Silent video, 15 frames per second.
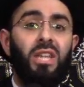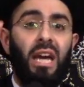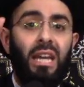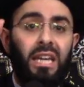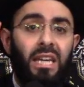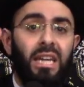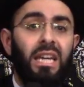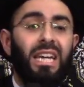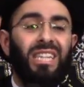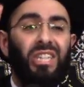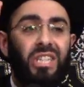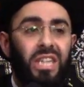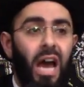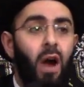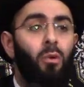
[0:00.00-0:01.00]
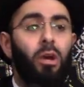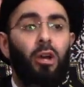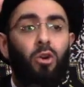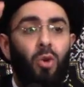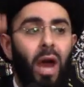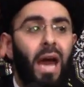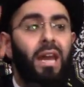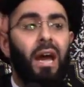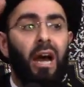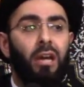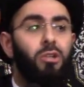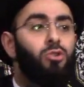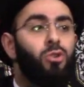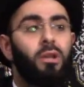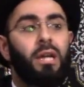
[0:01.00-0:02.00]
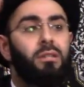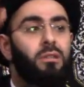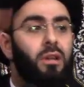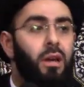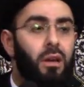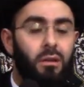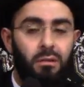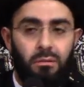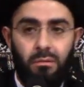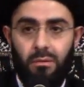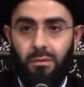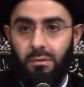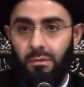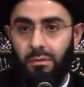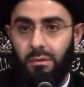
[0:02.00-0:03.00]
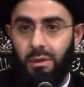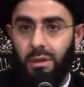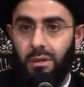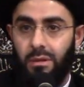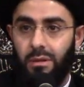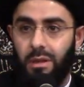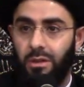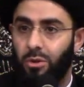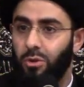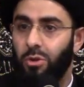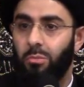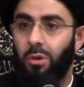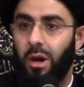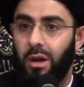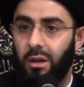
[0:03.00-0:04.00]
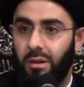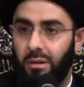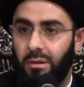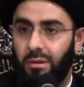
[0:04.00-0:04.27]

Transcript: that he is now a Grand Ayatollah today. I told him why.